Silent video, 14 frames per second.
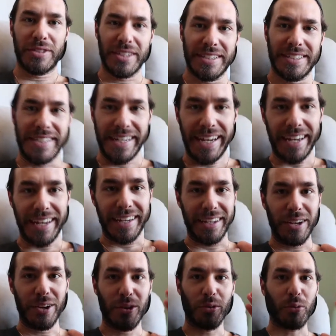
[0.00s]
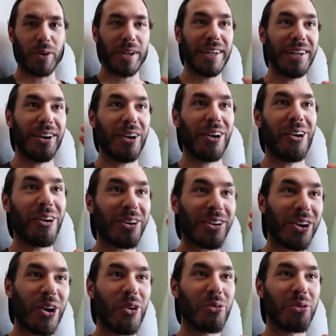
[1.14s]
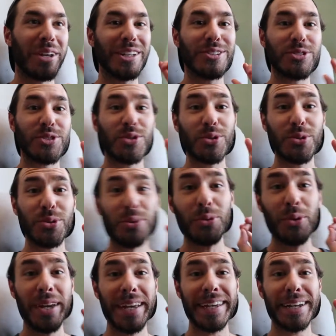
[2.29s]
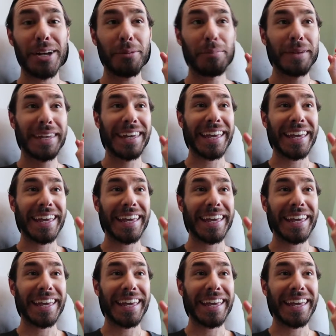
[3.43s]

today we are going to hit up